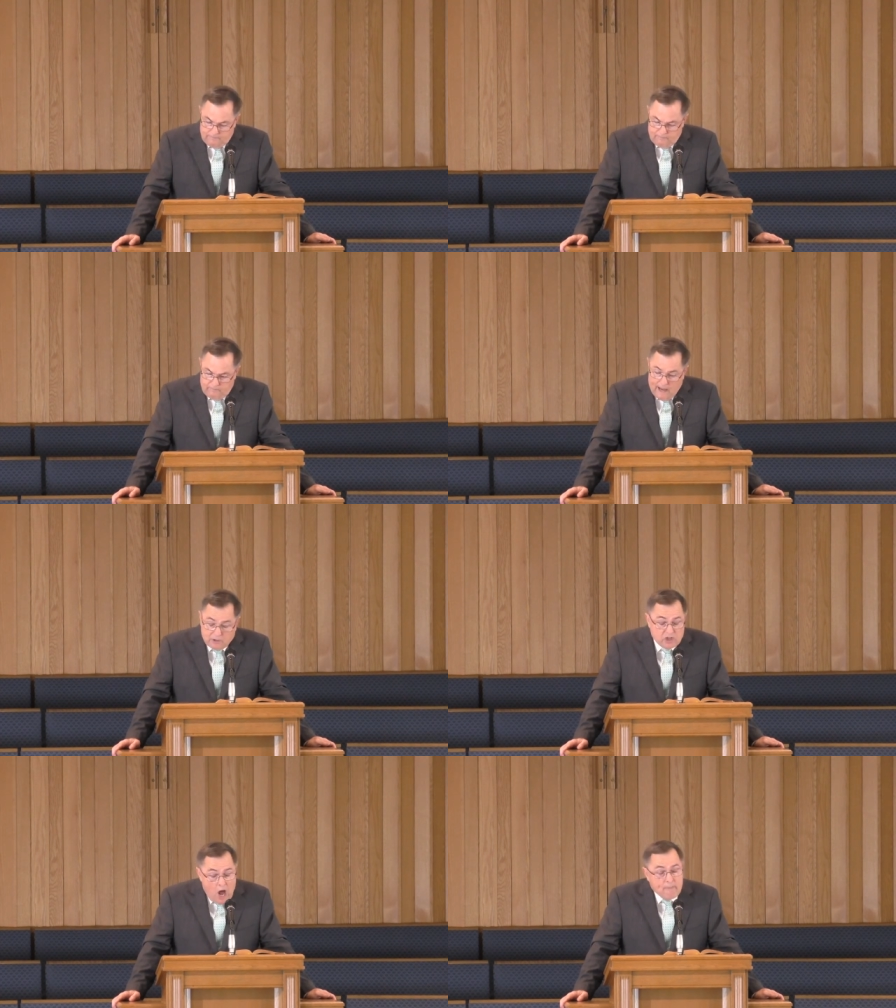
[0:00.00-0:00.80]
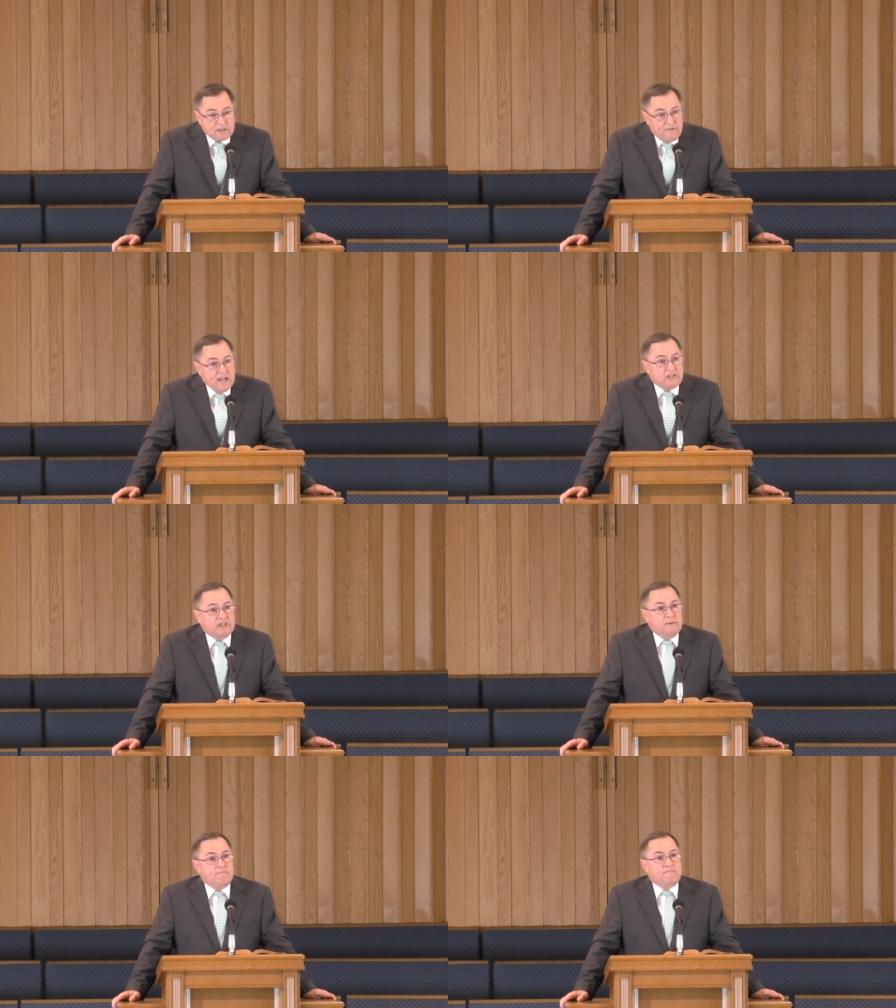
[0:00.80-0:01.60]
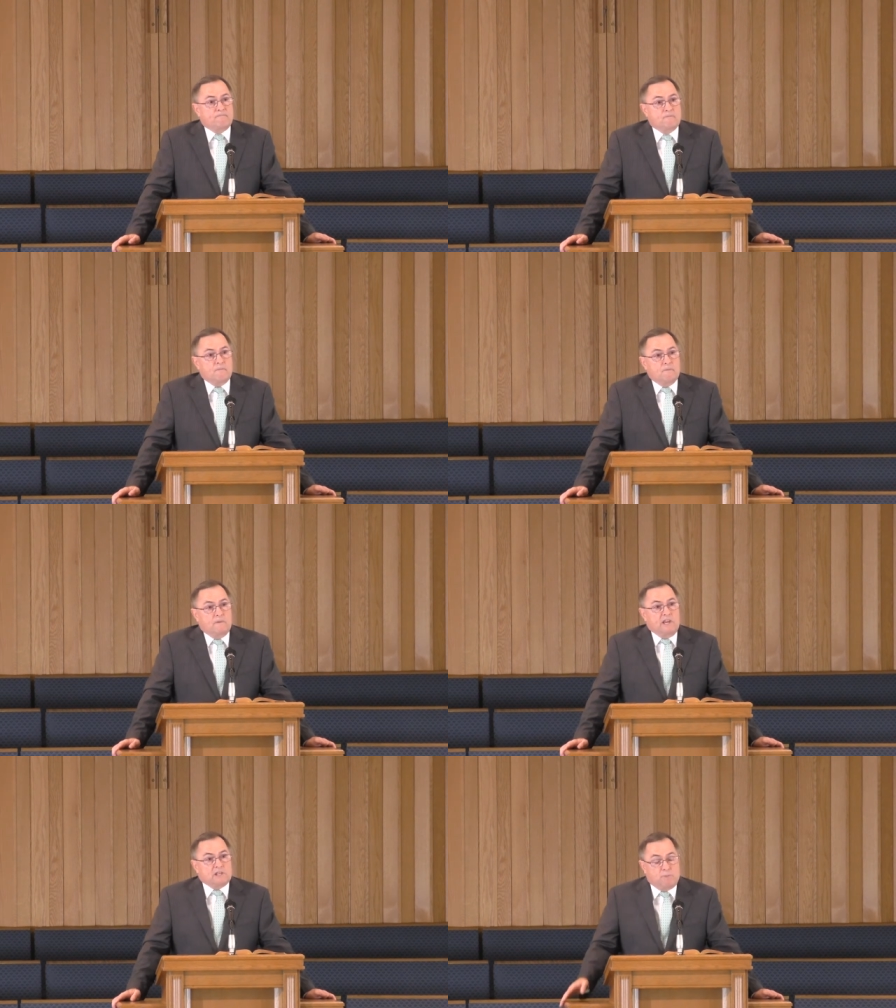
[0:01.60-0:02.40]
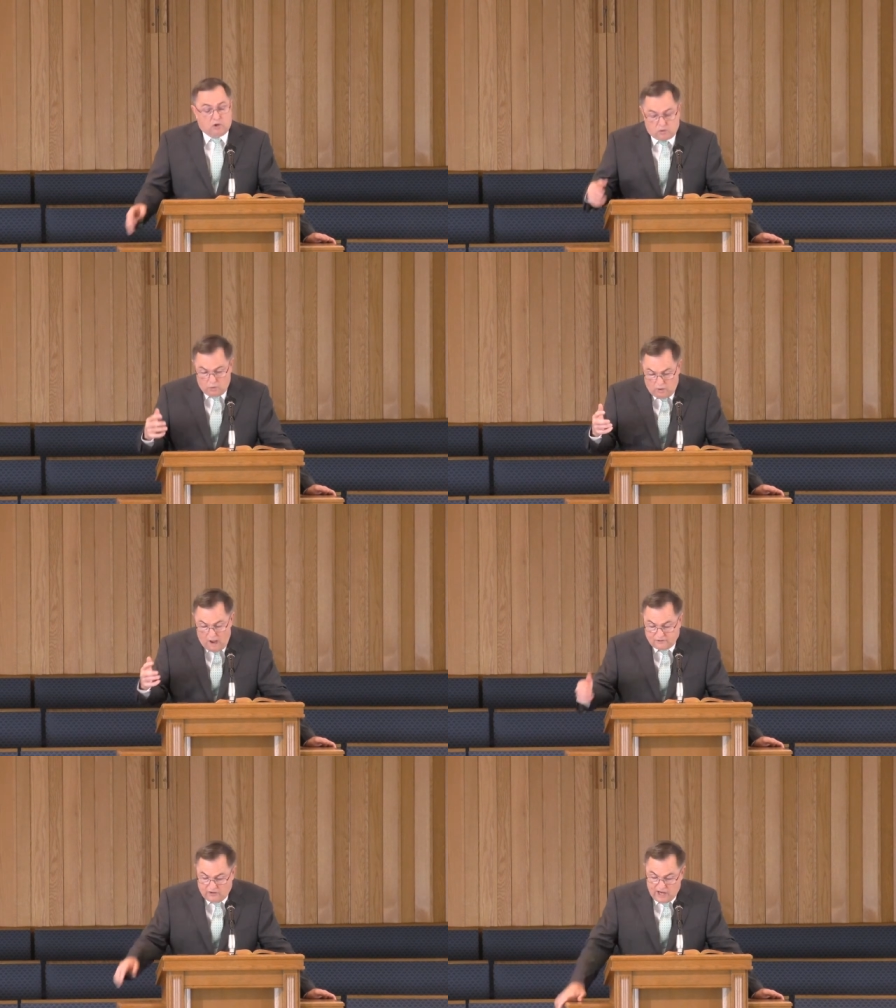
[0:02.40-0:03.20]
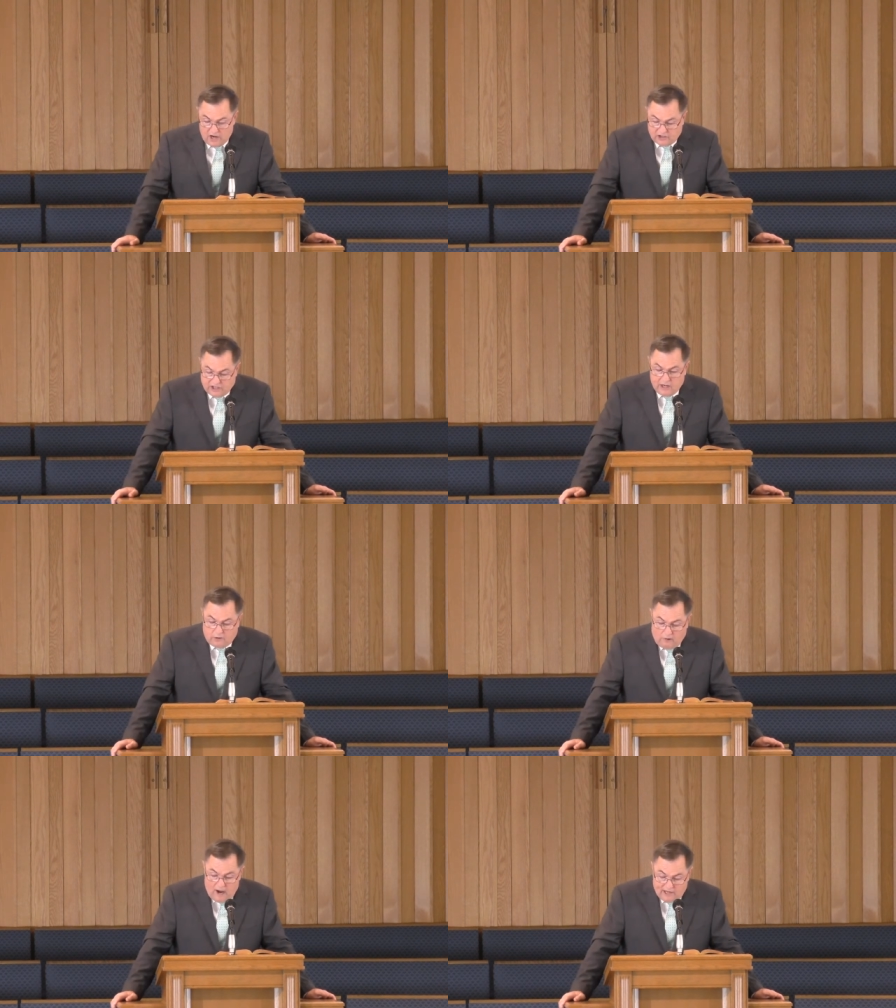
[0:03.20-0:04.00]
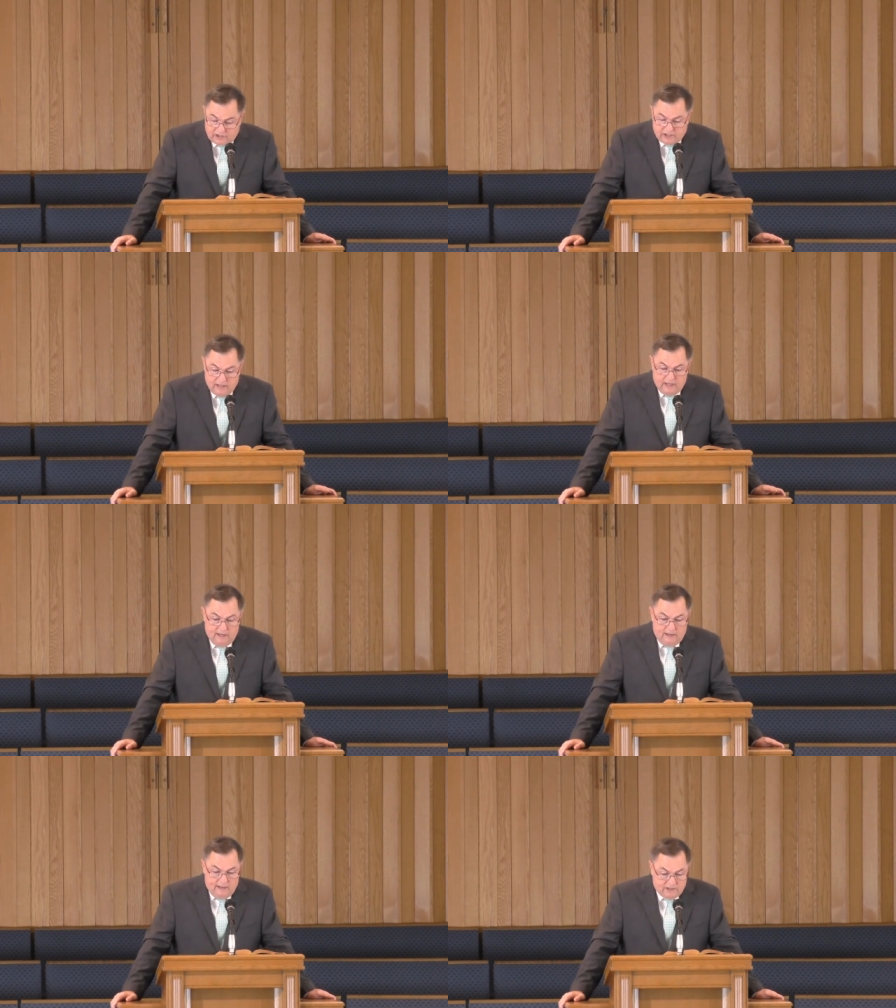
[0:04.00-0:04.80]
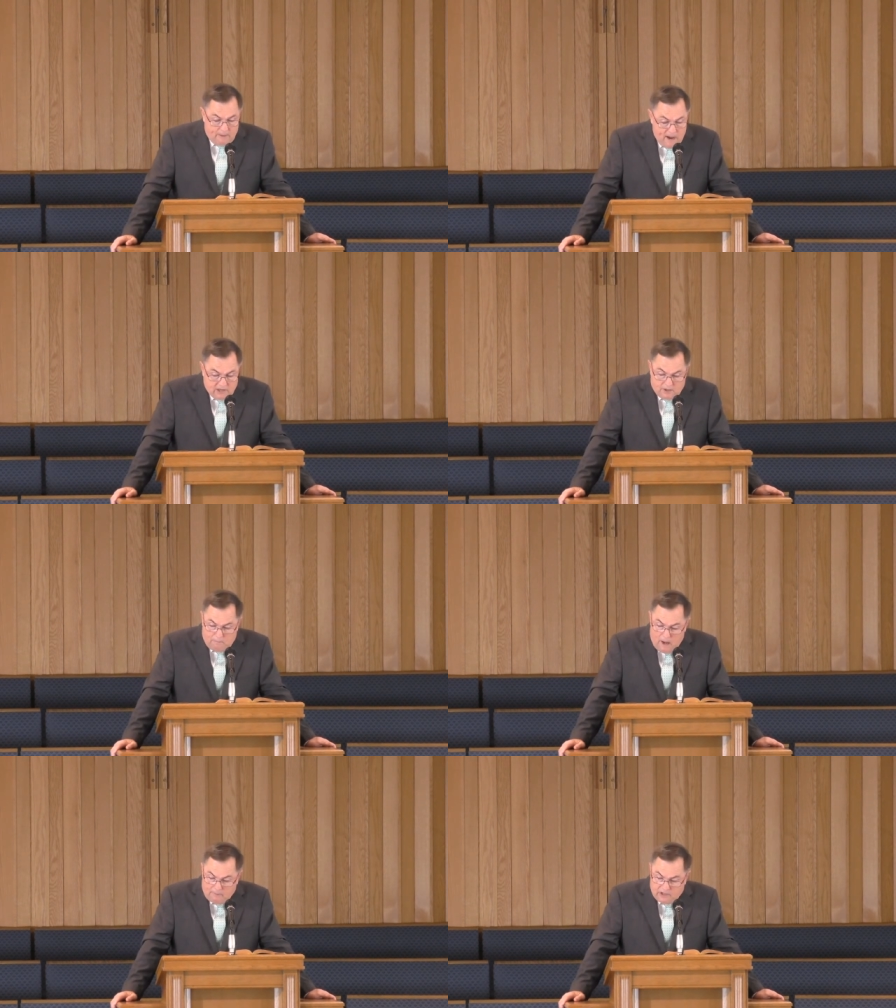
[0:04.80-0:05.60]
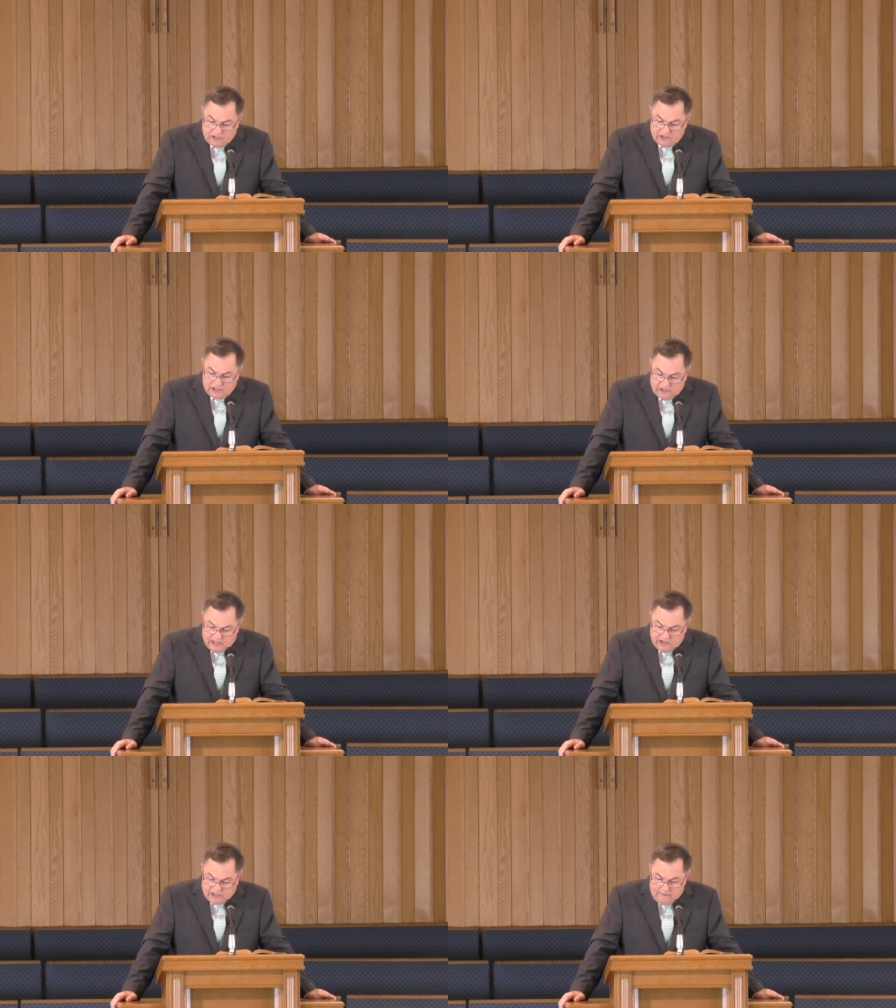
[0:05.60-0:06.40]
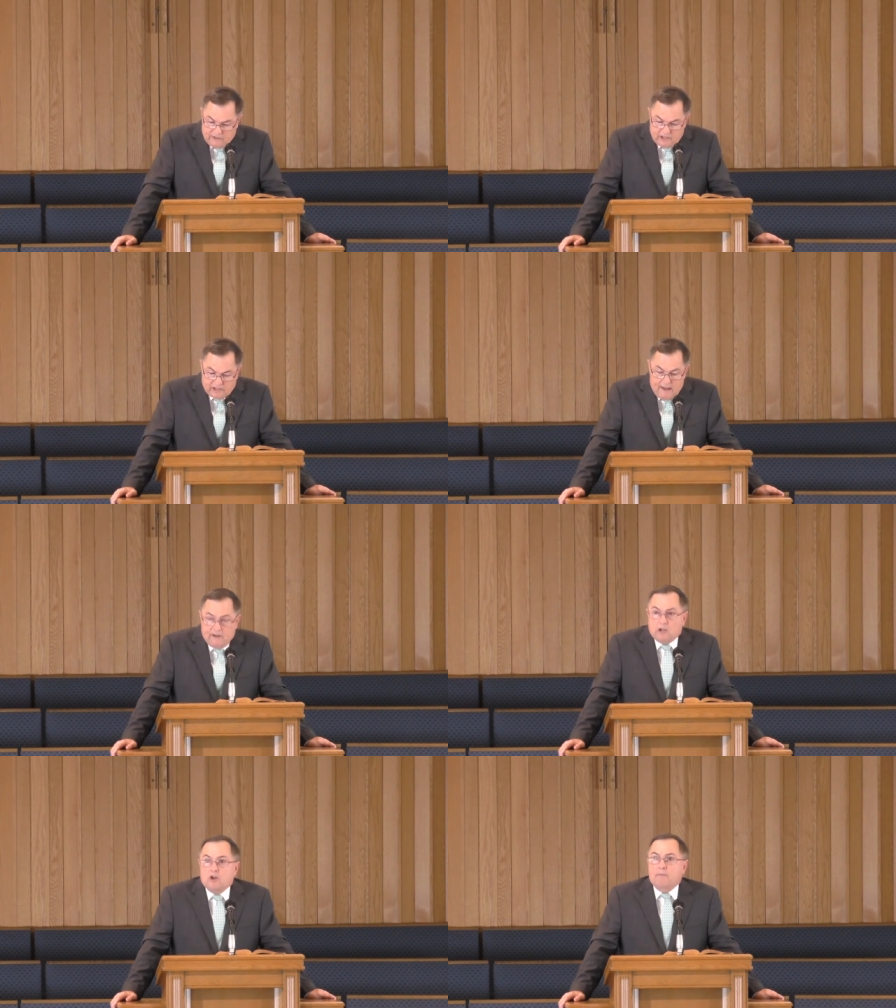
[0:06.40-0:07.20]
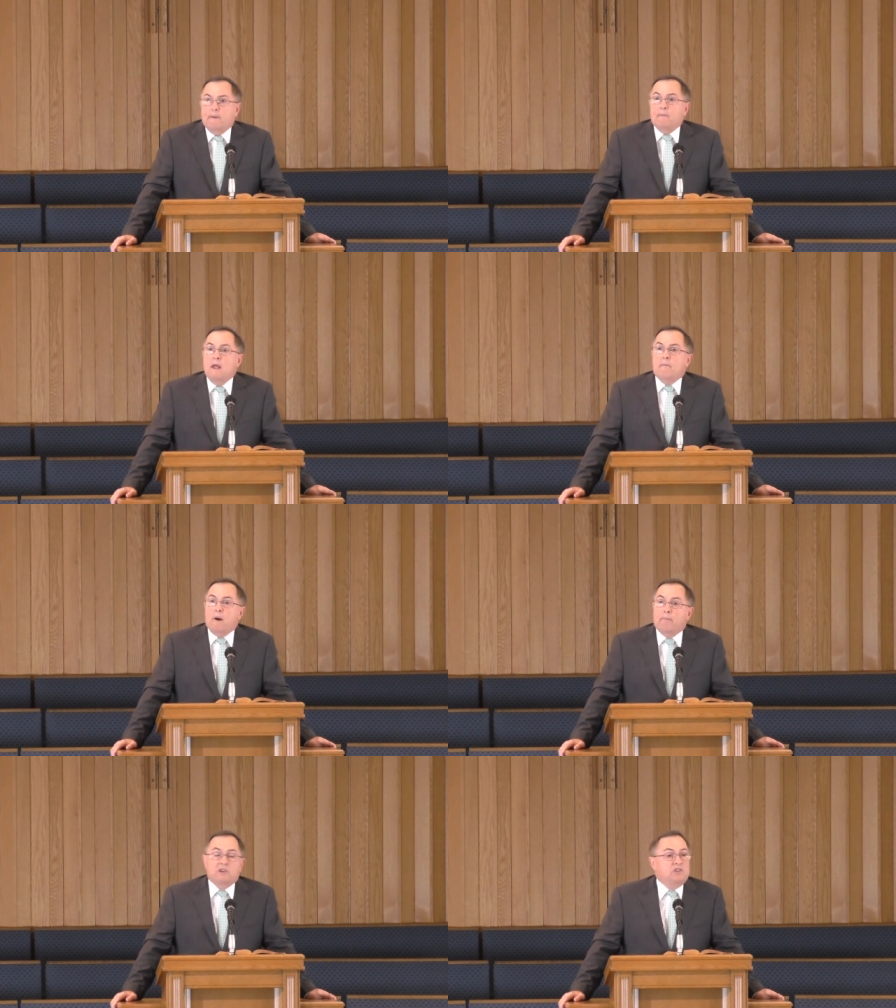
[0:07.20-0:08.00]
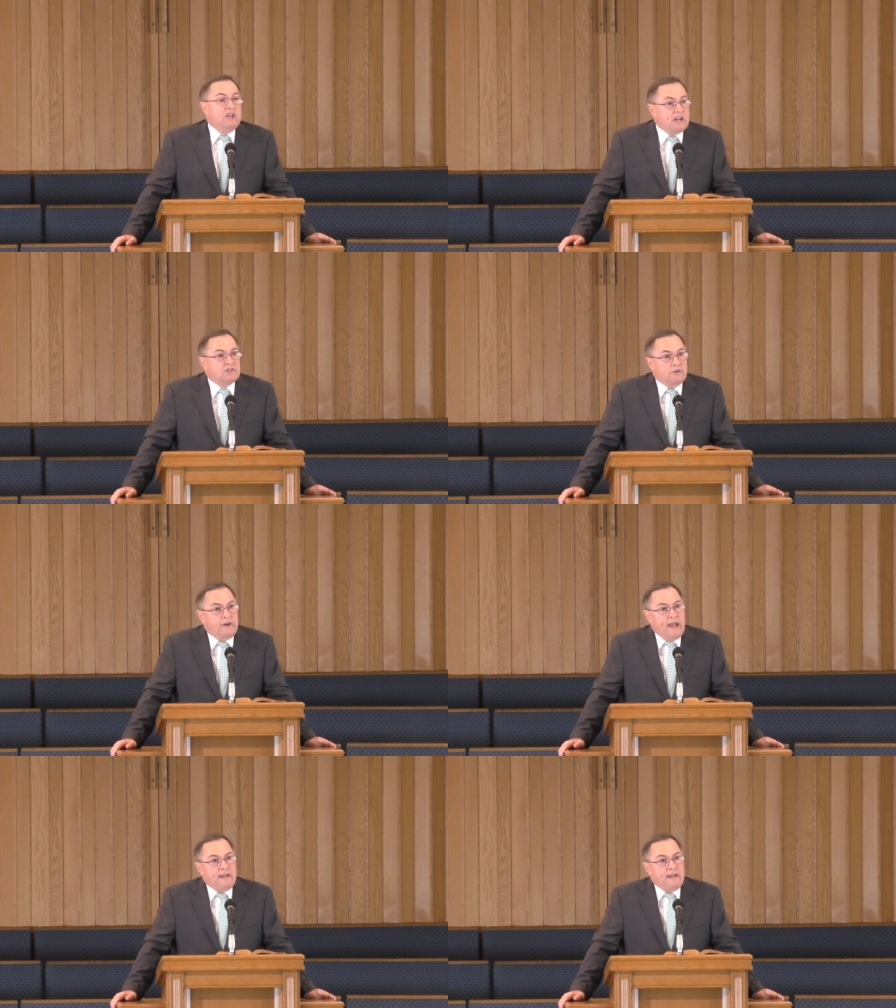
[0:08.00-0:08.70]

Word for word: That was Thomas Vincent. His book, True Love to the Unseen Christ, as I mentioned, published in 1677. It could have been published yesterday.